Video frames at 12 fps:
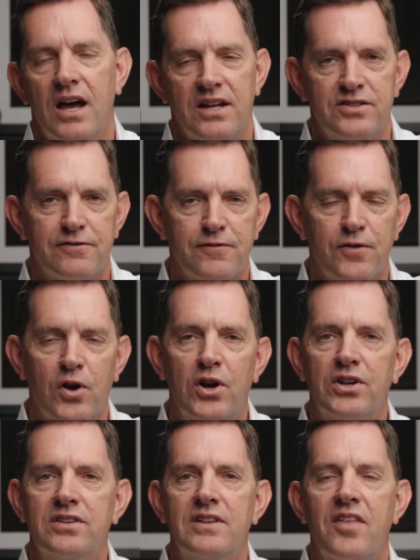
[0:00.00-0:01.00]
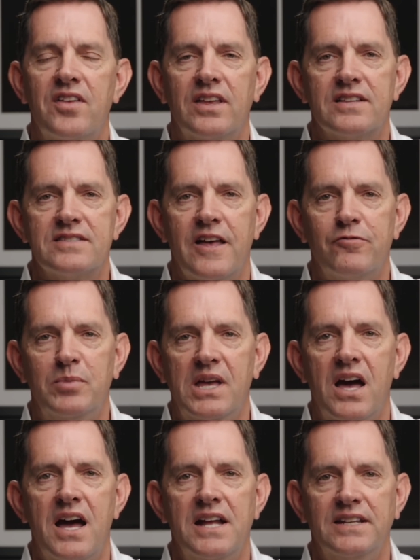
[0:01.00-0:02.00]
deferred, nothing gets left
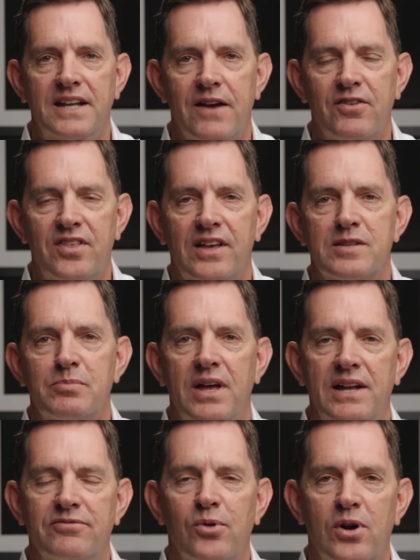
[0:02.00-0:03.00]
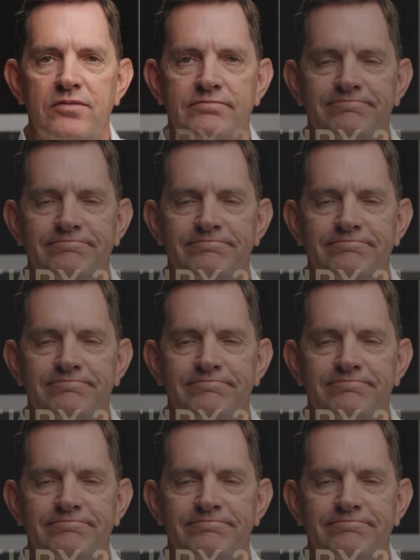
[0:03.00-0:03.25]
behind, and everything is planned for.